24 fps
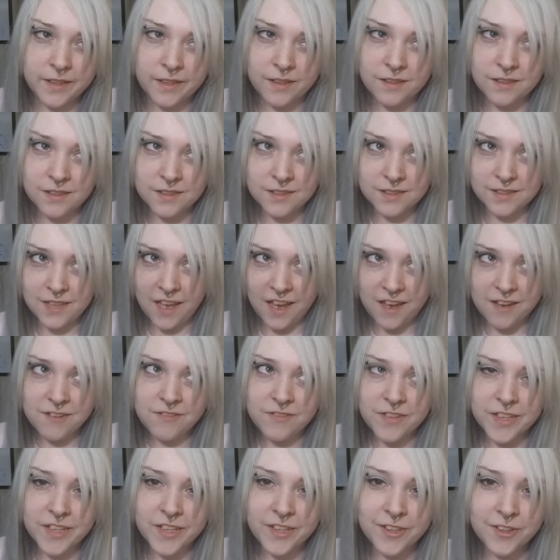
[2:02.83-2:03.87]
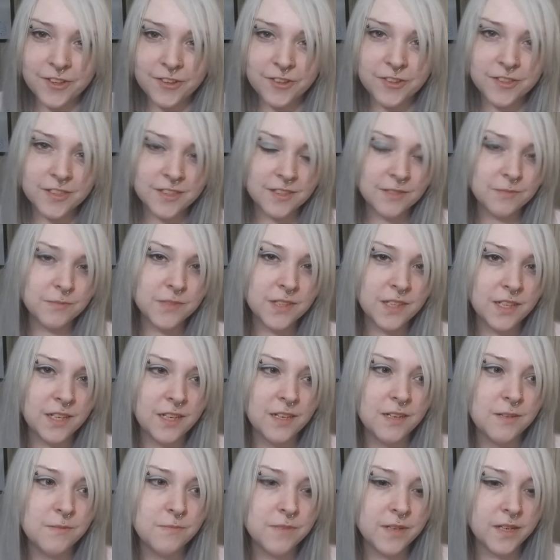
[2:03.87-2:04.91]
like a sad video or
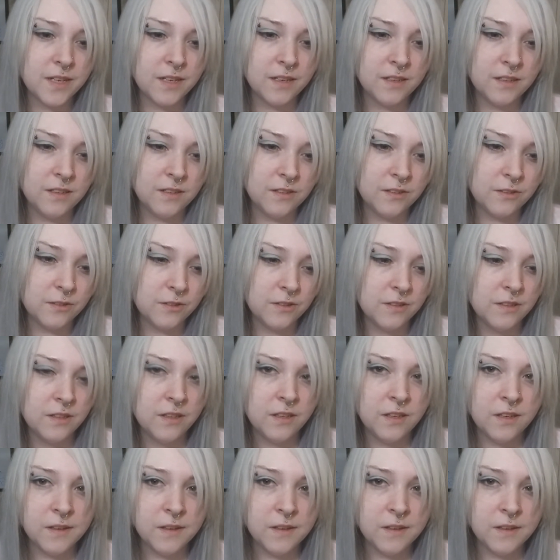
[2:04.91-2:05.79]
something, but you know,